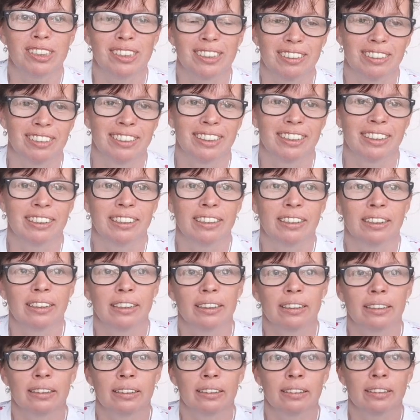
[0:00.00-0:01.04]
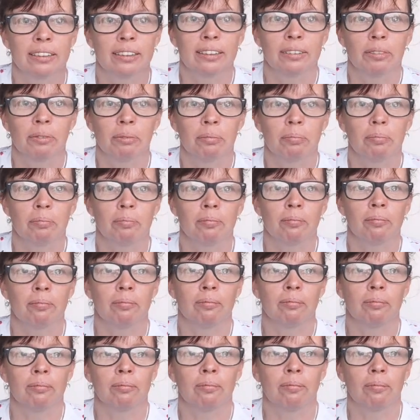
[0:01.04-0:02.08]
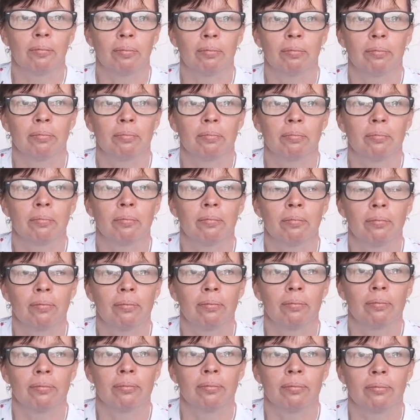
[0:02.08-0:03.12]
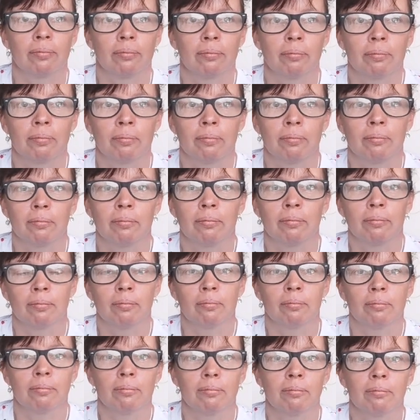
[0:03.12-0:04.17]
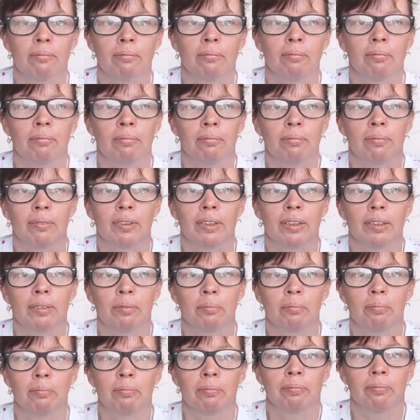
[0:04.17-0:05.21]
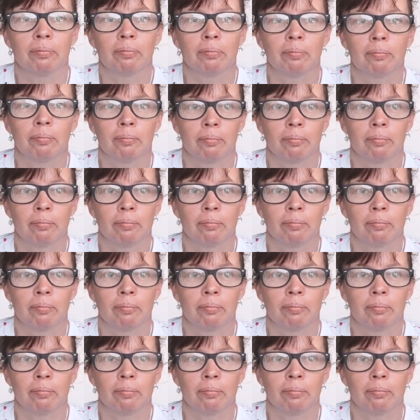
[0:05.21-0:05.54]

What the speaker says: (silent)